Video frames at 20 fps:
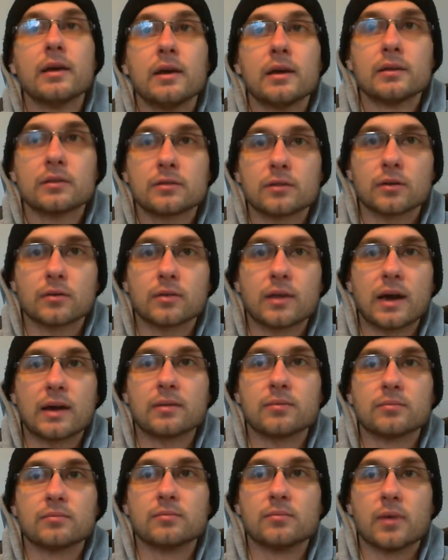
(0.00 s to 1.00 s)
So
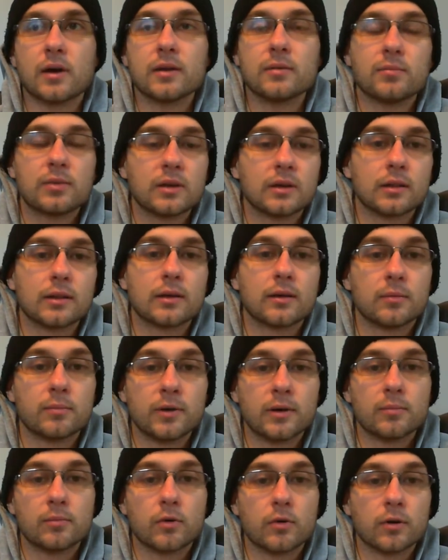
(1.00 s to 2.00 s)
that might be a little
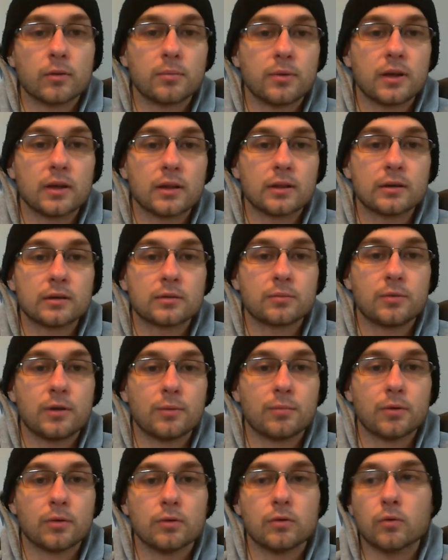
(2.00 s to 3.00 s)
bit more appealing to
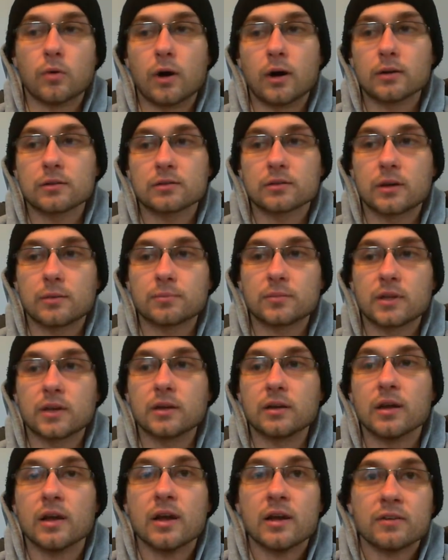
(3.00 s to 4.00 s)
people who want something
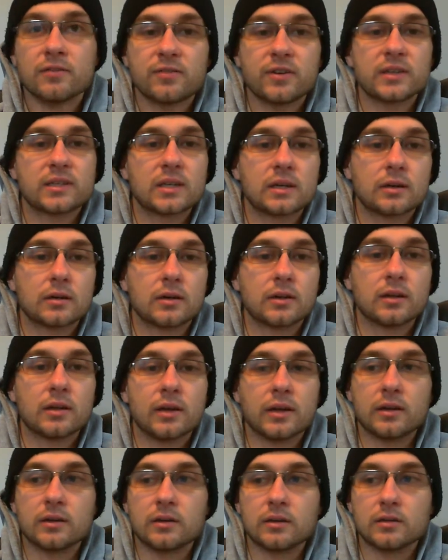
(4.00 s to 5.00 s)
physical
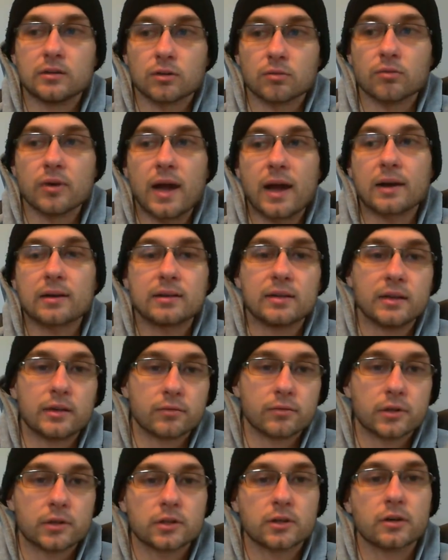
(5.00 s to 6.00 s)
and direct in
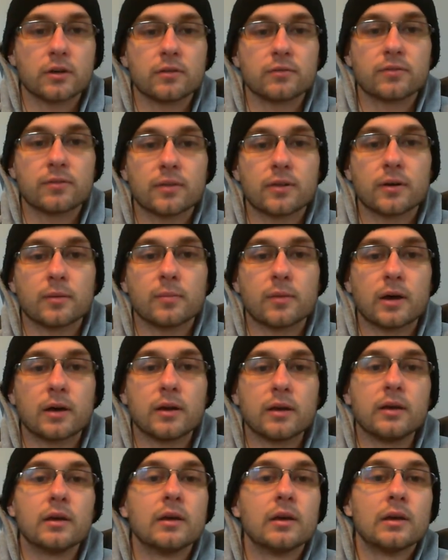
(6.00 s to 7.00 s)
return for their money.